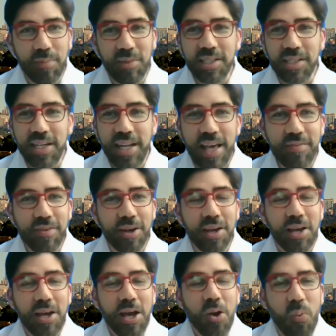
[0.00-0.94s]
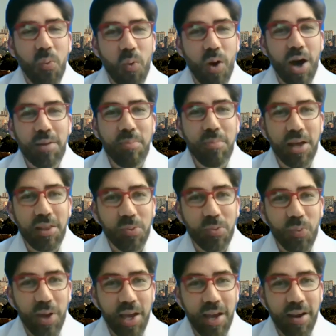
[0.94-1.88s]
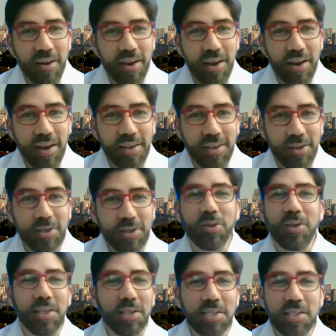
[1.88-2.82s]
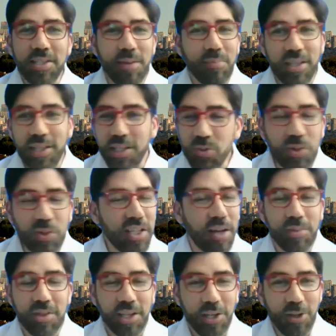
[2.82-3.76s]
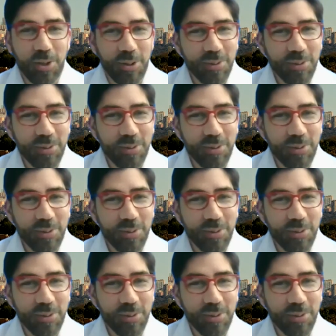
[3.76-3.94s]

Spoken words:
There's never 1 month where you're doing the same thing. There's always something new.